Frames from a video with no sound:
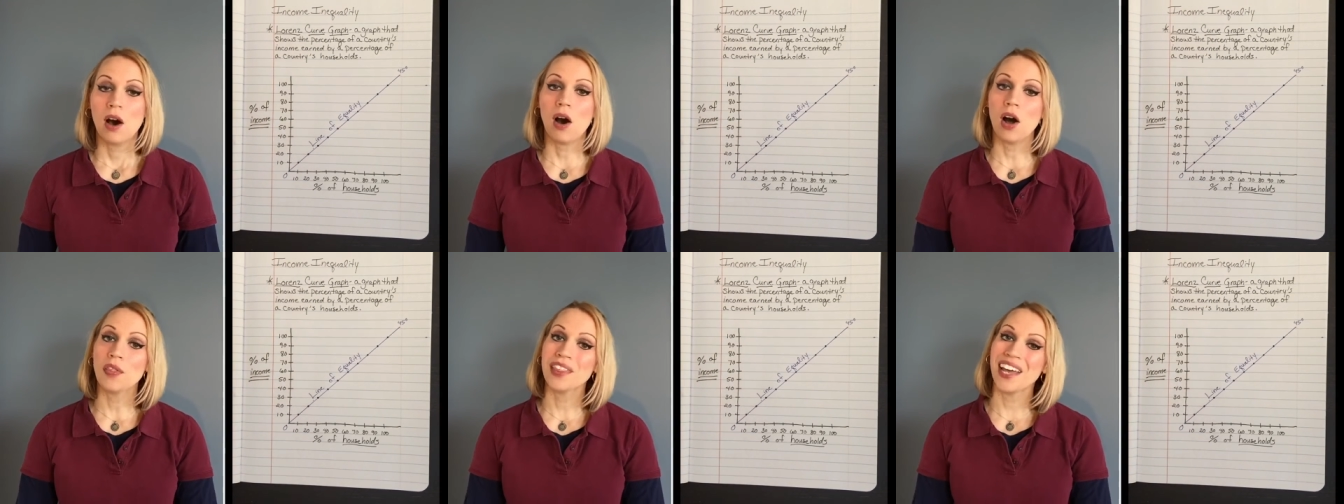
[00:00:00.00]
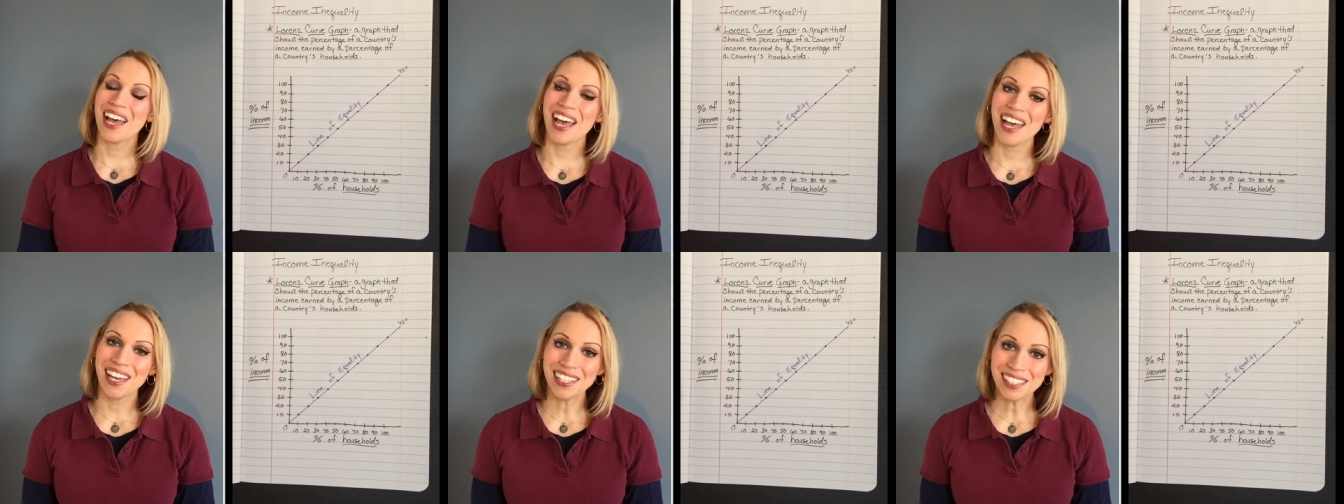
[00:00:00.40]
On
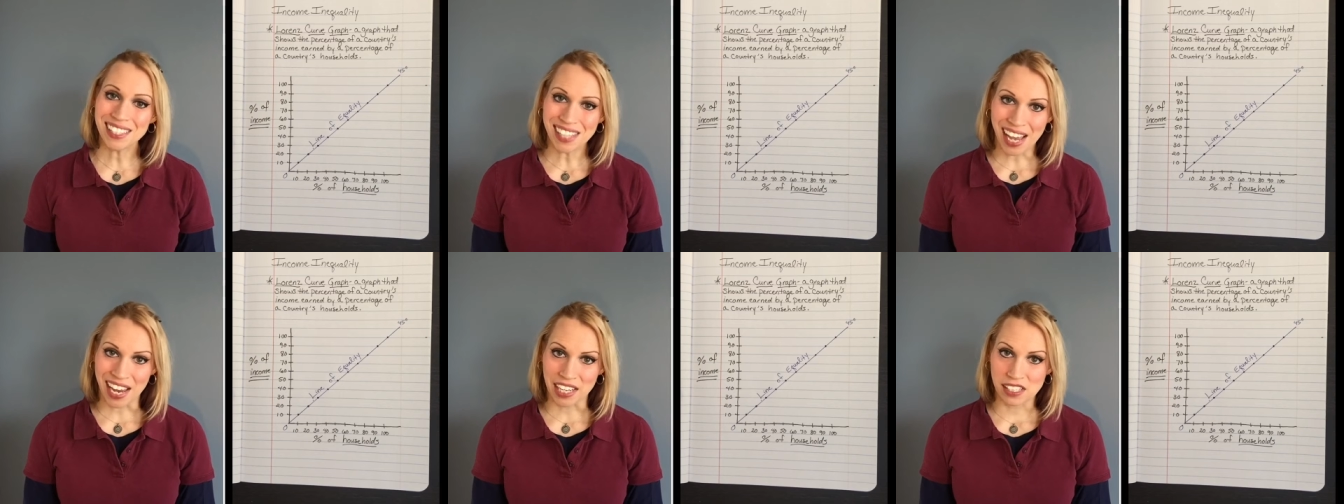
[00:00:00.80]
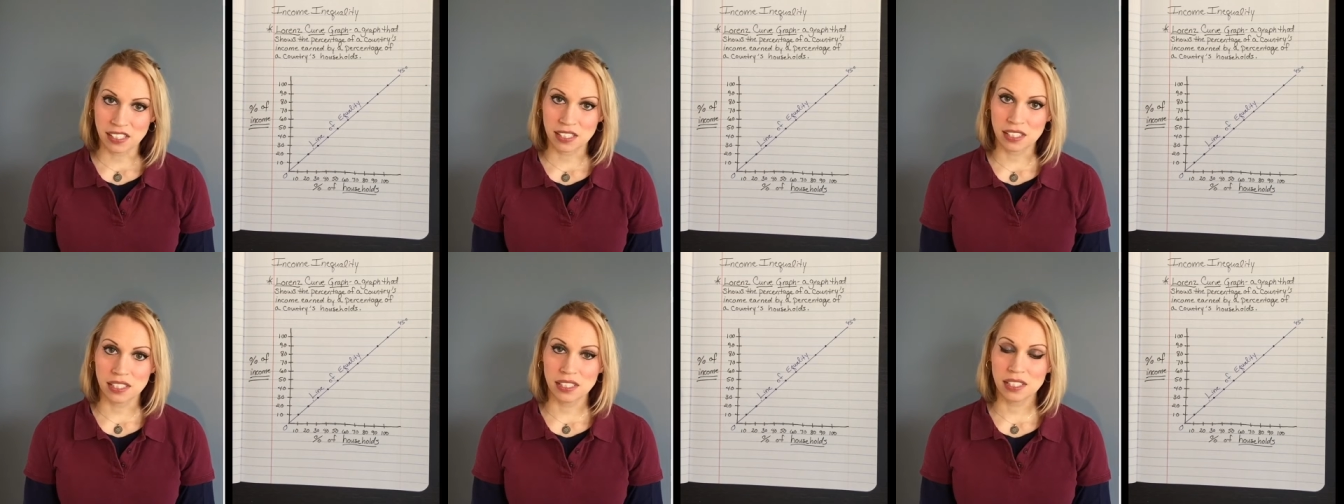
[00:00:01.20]
the
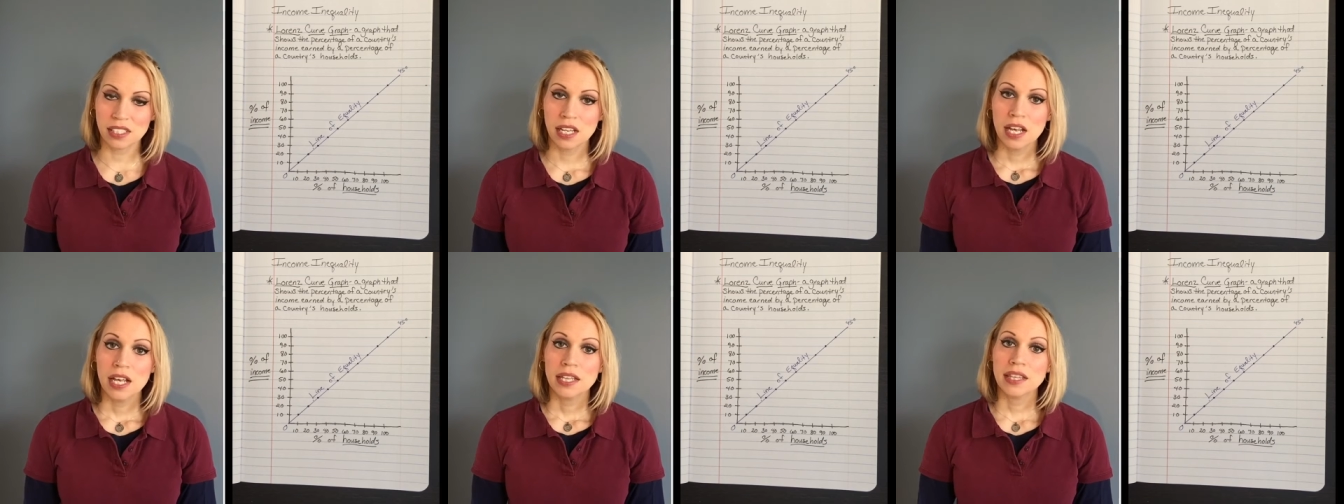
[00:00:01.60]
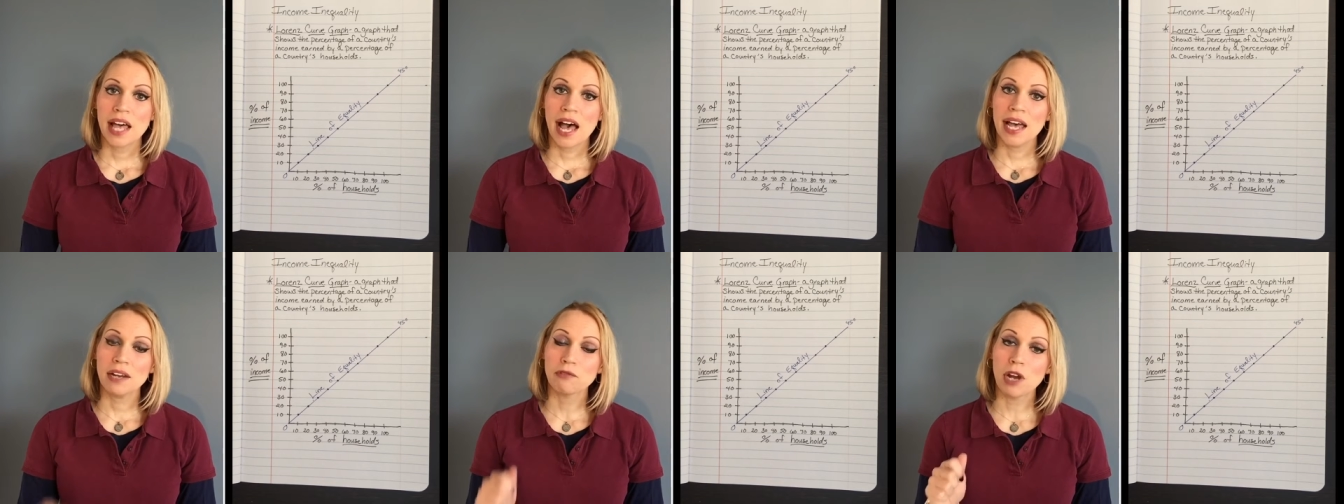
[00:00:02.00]
x-axis,
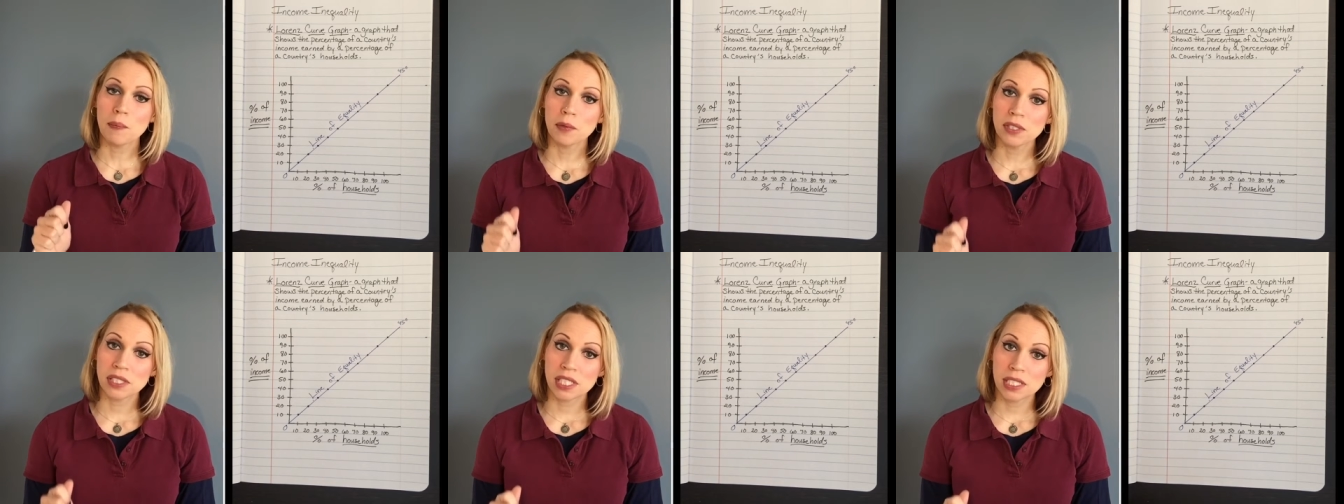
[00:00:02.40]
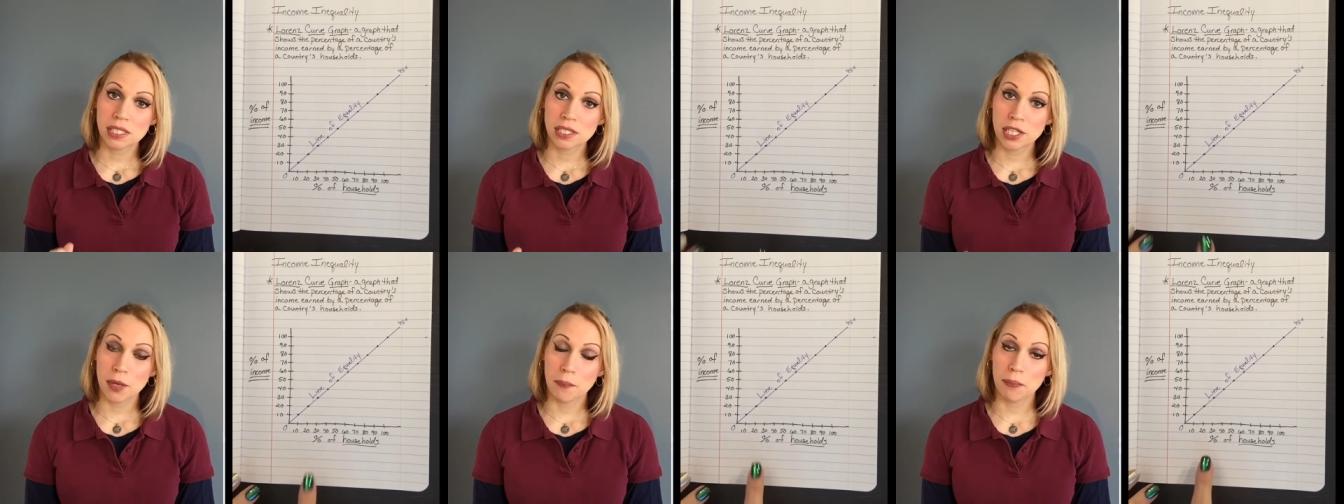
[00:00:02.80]
that represents
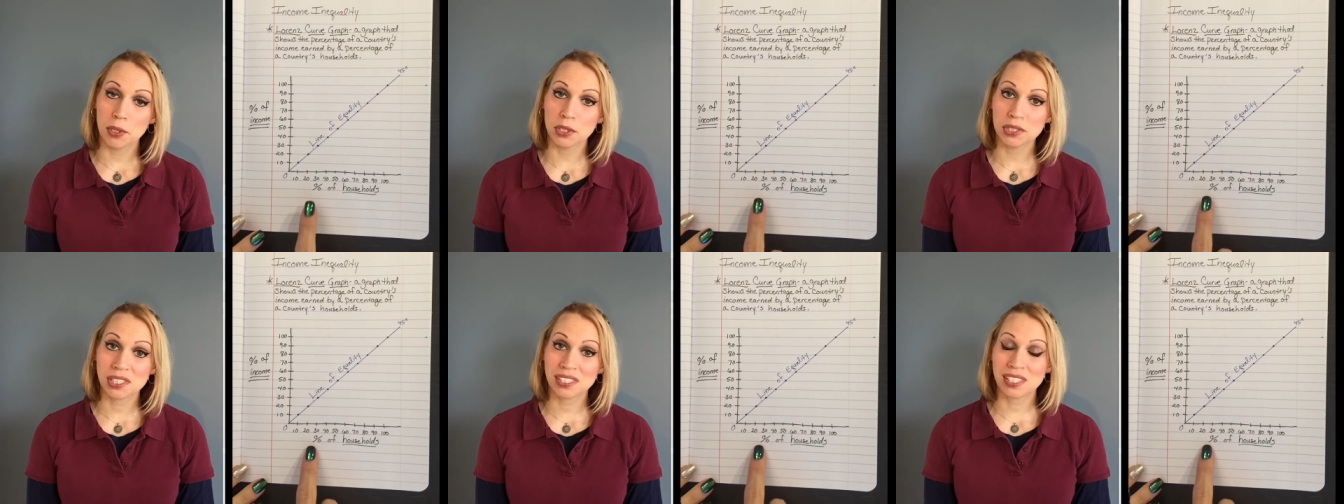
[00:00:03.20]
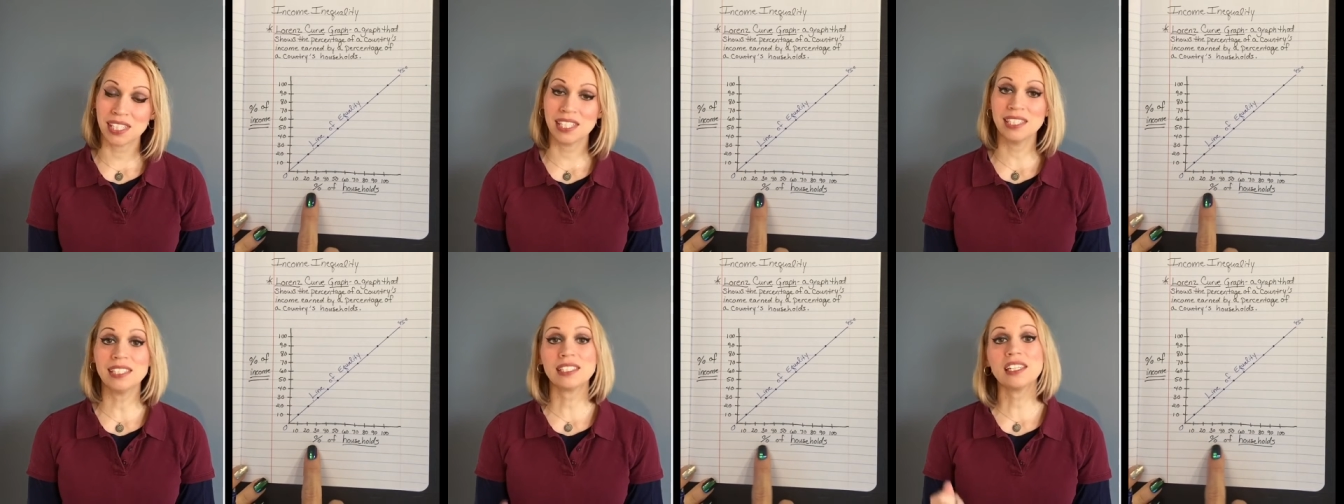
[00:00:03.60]
the
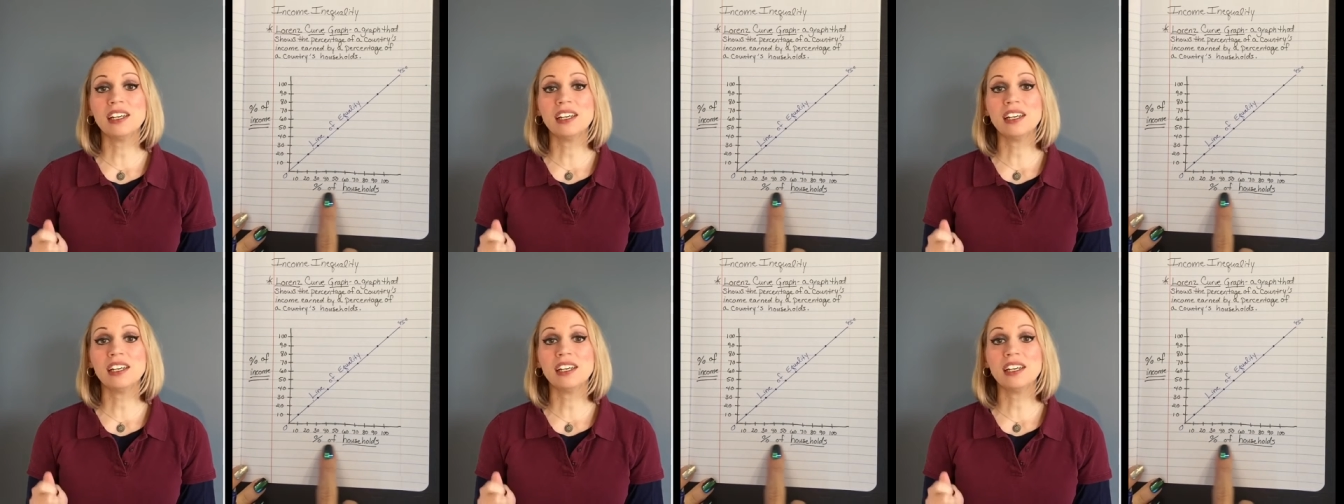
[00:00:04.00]
percent